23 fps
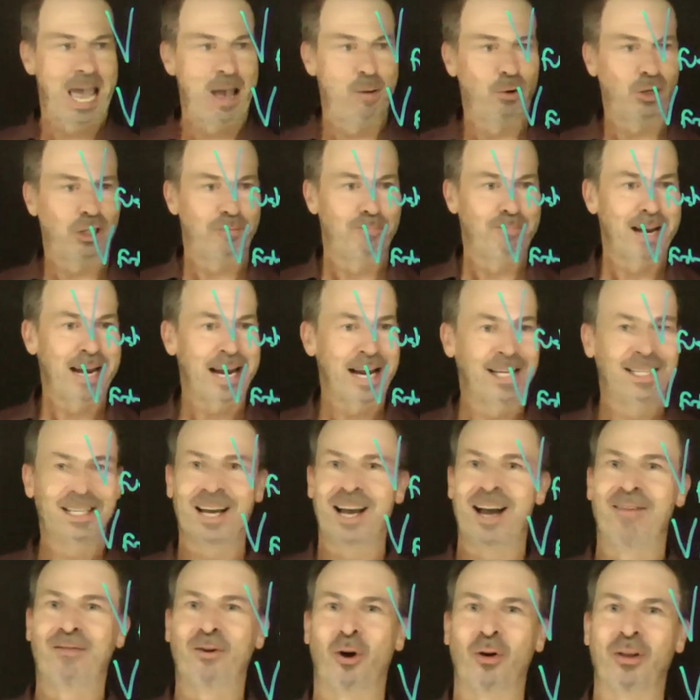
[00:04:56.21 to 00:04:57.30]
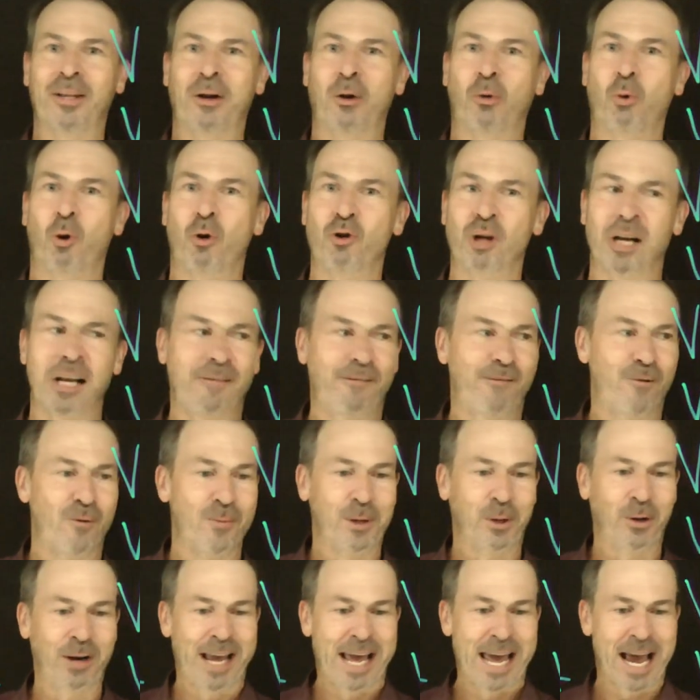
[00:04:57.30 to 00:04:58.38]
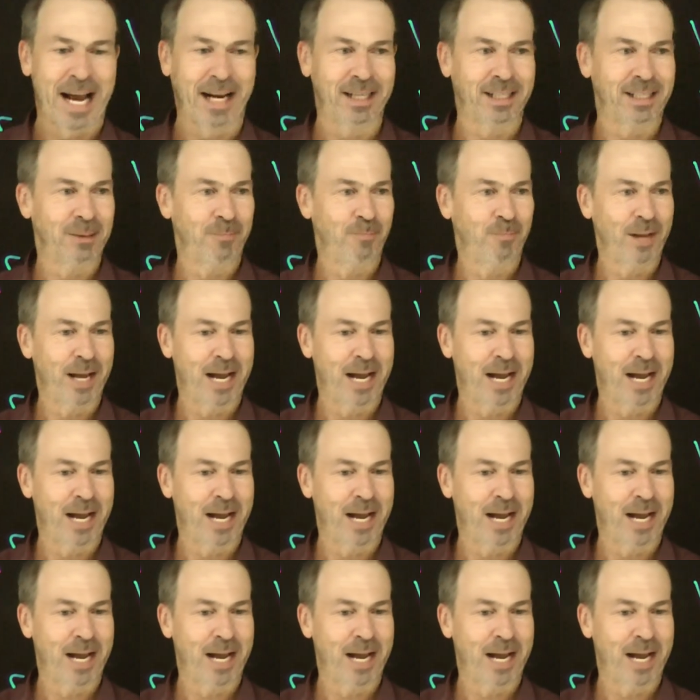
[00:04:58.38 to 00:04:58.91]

Which means I've got a little quadratic formula in x.